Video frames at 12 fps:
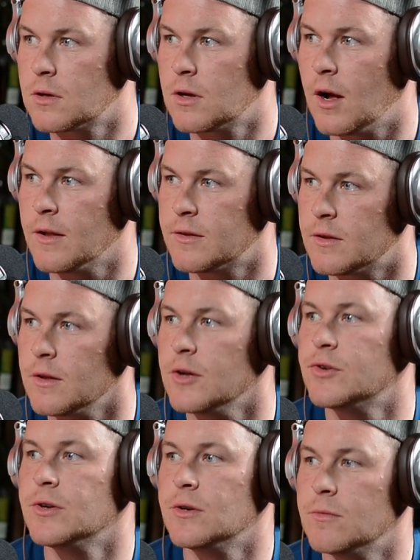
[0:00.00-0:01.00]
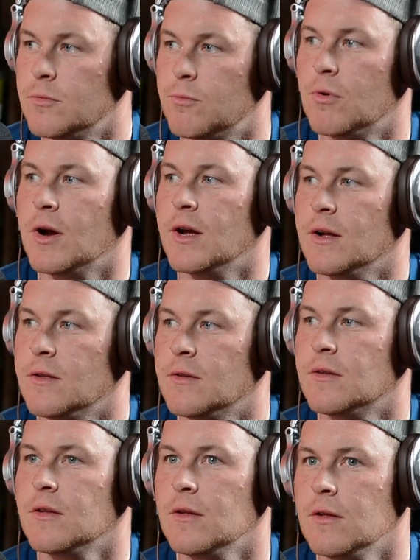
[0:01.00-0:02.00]
Constellation
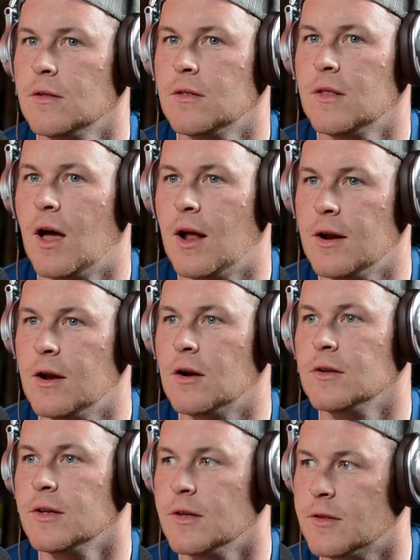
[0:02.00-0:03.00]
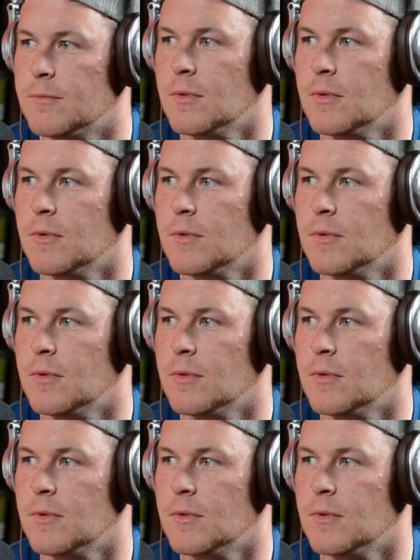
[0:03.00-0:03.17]
brands, not nearly as